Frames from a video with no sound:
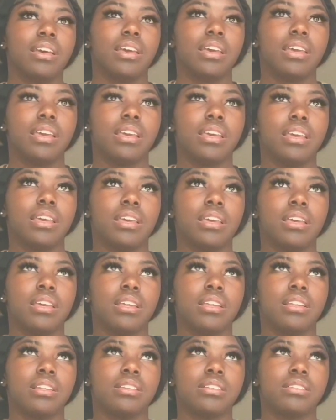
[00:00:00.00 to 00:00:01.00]

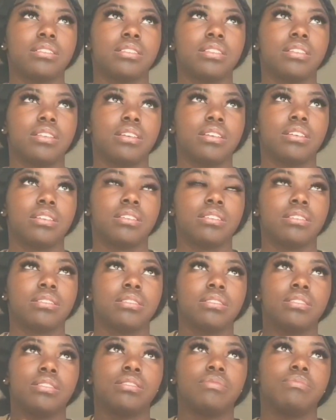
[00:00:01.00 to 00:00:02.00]
And
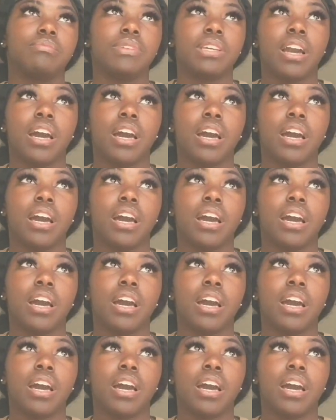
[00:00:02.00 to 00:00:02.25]
be